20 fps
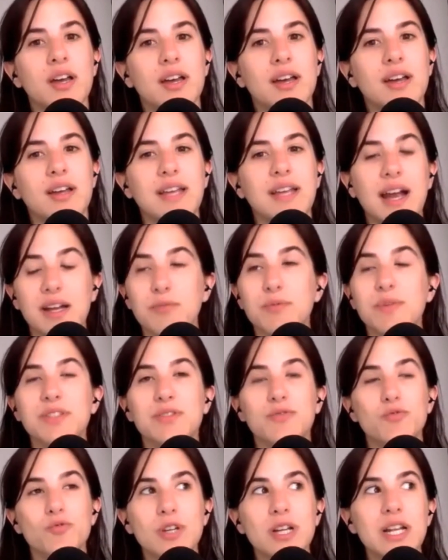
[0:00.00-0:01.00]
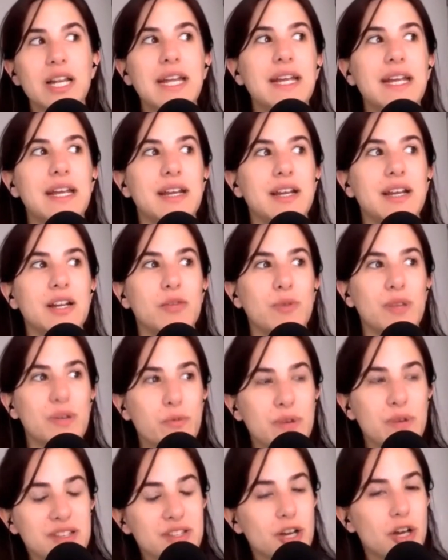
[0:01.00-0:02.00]
yeah, it was
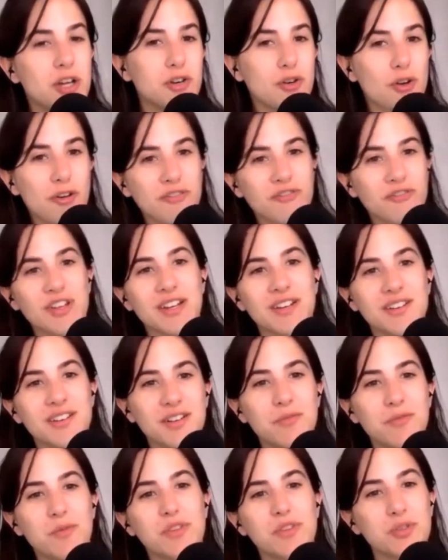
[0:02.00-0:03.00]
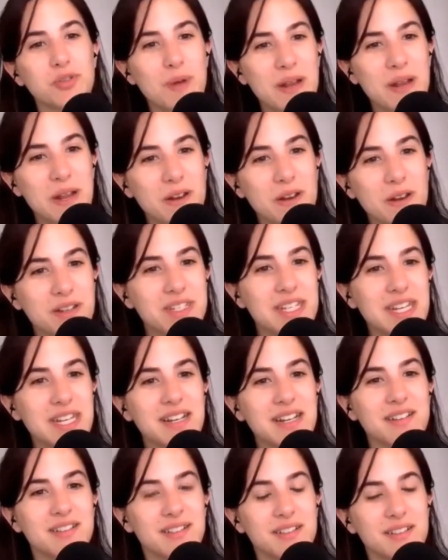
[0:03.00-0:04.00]
we started off with a
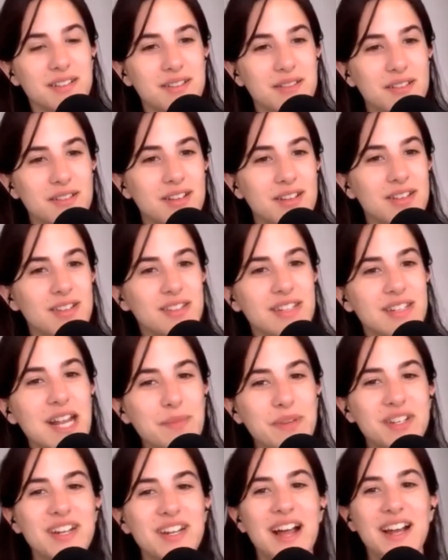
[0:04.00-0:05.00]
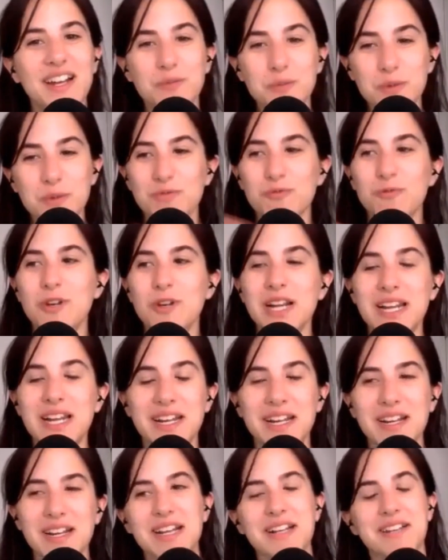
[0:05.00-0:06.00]
2019 statement, and it was
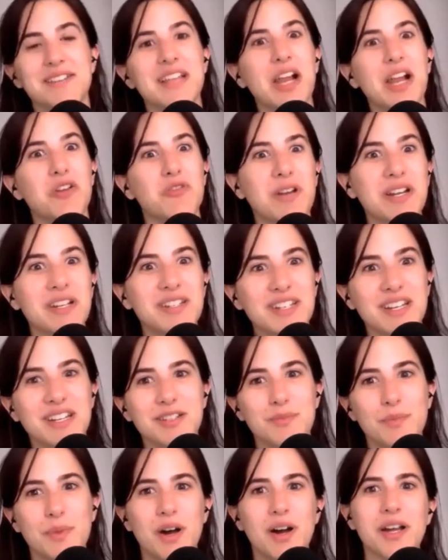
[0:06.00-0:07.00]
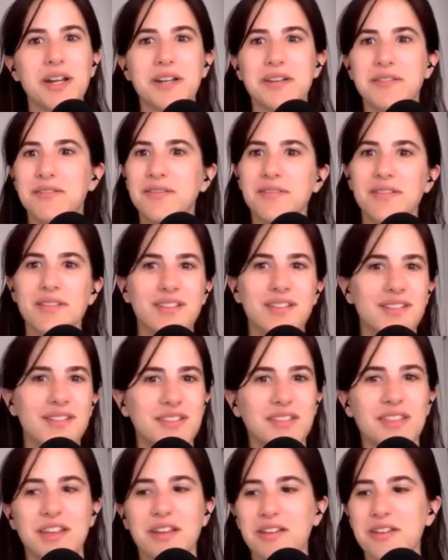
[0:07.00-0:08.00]
really accelerated by
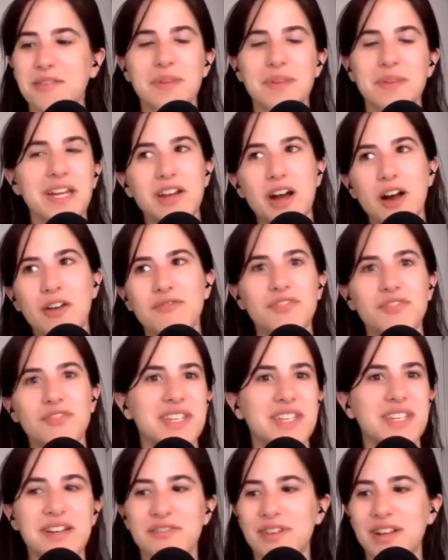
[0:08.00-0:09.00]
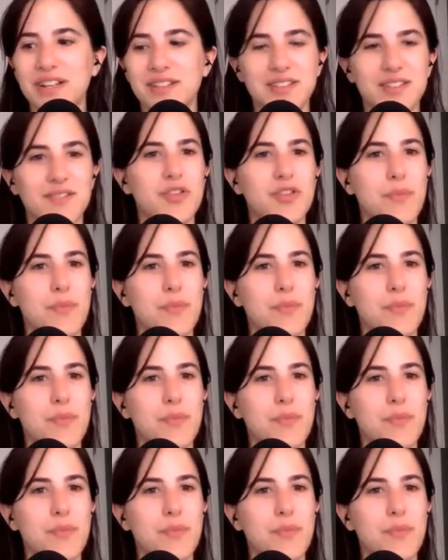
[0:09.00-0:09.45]
the complete unforeseen events of the